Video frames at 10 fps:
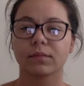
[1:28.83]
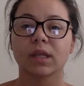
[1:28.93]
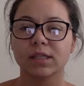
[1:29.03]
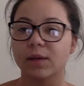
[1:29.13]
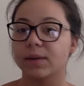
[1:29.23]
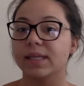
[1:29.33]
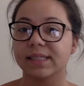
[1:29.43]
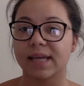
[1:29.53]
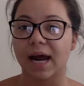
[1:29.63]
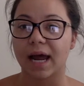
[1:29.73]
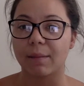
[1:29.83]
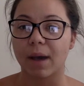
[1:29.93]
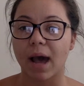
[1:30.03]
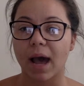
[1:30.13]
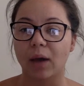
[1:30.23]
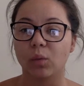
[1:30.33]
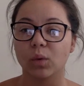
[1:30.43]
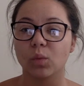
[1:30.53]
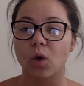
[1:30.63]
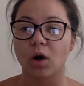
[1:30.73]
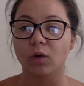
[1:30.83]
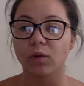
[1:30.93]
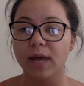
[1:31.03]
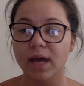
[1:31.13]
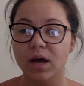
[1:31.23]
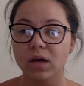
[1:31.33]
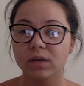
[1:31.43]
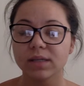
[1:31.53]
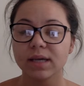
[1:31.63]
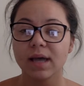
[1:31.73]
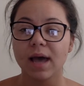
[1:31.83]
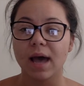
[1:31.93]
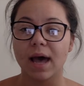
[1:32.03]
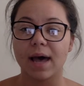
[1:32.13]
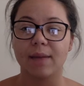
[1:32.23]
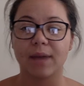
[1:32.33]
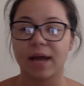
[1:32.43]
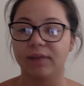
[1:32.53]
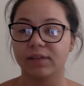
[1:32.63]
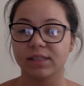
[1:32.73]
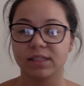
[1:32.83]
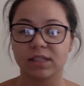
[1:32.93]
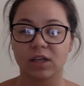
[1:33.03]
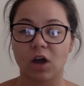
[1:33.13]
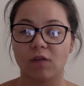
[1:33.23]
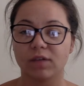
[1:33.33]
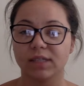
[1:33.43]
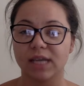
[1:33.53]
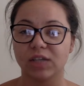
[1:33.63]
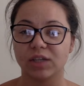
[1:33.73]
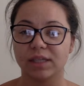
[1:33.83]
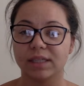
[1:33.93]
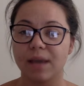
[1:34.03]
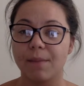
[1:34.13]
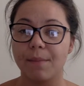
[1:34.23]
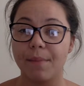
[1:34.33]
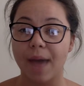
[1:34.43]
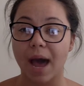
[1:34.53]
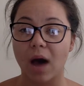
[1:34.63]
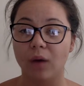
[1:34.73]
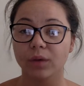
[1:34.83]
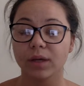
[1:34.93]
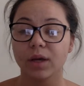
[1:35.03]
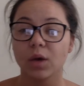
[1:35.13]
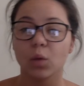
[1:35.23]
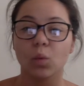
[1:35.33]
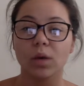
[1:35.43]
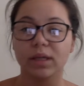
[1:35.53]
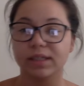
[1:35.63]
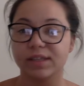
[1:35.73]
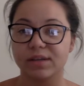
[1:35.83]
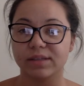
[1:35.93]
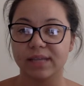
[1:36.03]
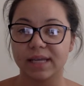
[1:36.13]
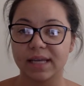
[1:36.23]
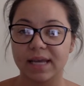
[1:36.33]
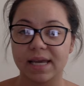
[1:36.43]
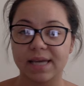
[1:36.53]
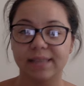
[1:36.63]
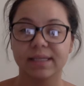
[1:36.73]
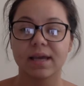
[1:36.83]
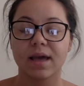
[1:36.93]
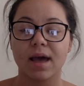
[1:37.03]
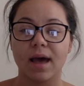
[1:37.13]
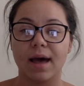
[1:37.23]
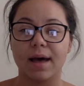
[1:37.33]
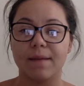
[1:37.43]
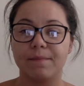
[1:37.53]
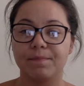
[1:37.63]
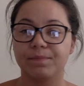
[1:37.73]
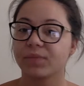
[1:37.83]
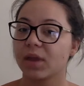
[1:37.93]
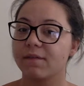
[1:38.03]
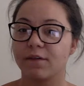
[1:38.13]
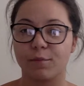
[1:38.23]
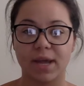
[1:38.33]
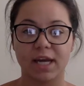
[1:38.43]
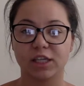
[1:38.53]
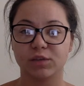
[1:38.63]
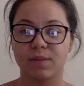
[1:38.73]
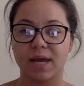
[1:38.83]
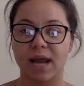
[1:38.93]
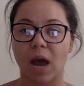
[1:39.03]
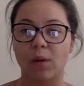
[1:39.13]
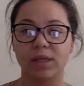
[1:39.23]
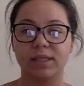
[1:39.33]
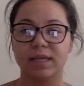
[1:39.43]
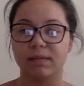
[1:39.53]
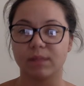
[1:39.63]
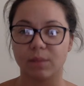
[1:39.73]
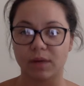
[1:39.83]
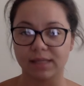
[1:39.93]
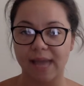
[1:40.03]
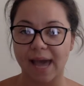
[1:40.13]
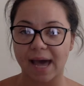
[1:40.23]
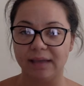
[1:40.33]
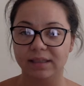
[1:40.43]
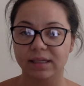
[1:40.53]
So at this time, I would walk around, kind of listen to the conversations about what the students think it is. For management, I would keep them on task.